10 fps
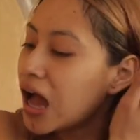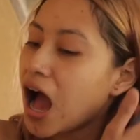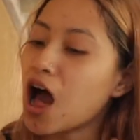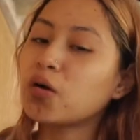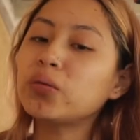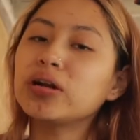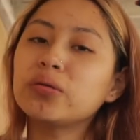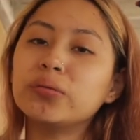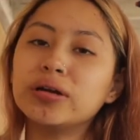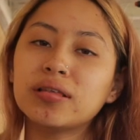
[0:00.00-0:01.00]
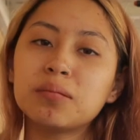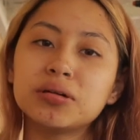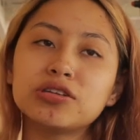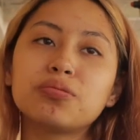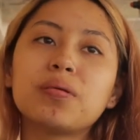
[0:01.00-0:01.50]
I don't really read that
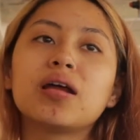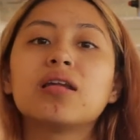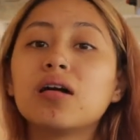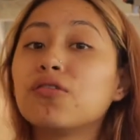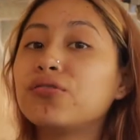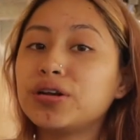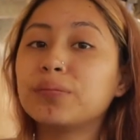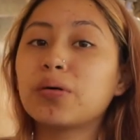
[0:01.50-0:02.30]
much, but I love reading